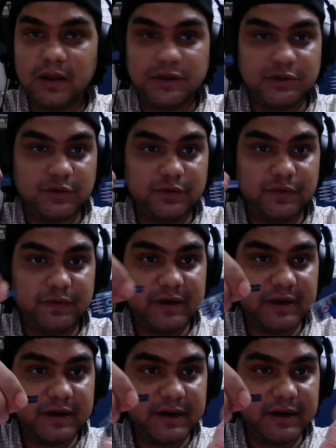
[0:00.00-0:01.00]
So we will
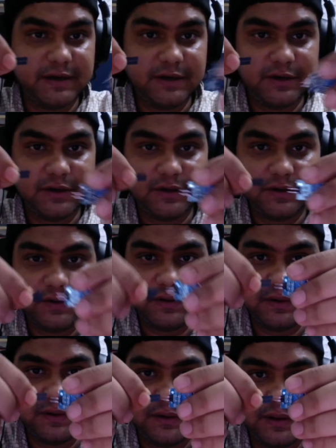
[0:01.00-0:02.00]
connect it
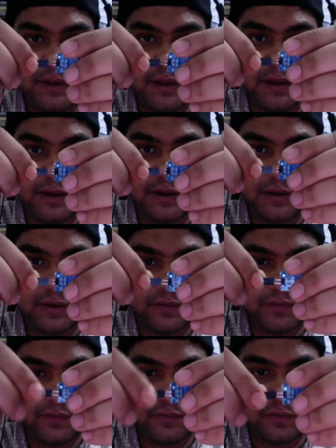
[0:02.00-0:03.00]
here
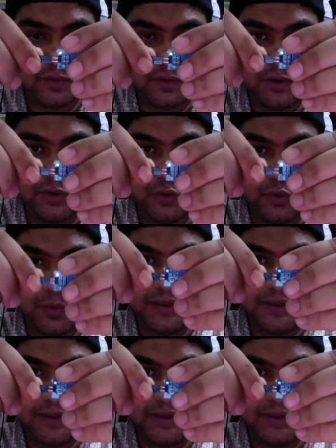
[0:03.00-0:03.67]
on the 2-pin